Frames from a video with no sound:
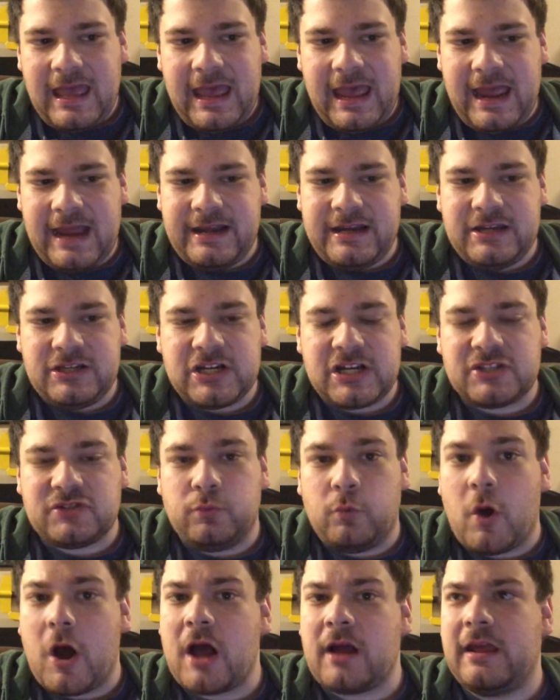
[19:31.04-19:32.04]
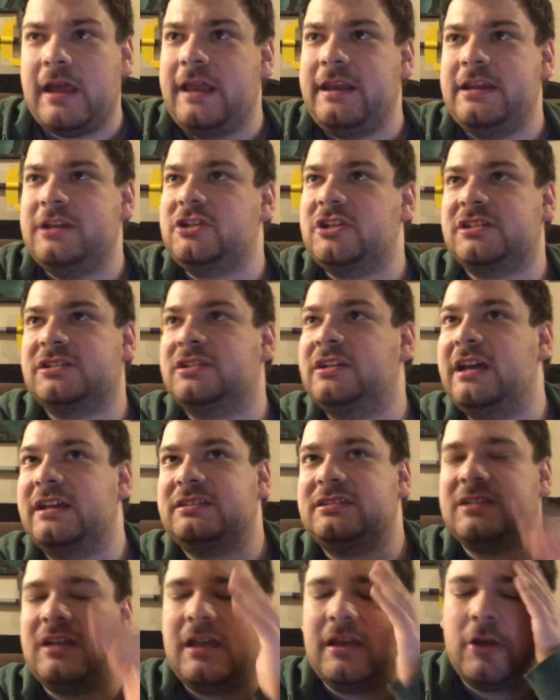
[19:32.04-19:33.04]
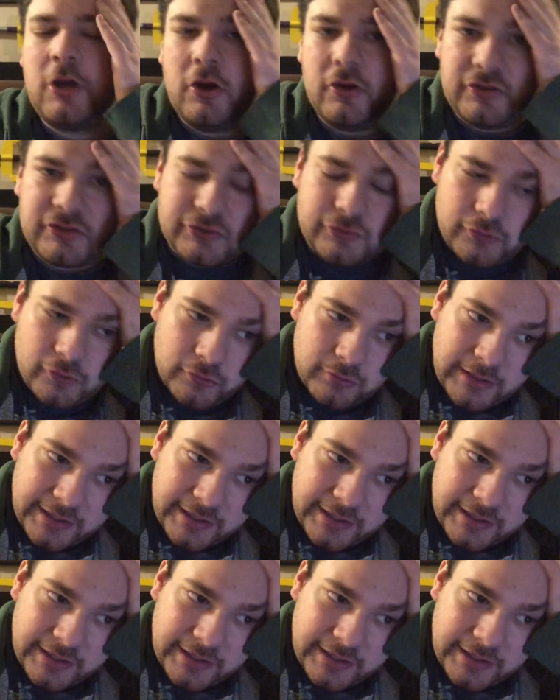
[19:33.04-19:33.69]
and he just goes through,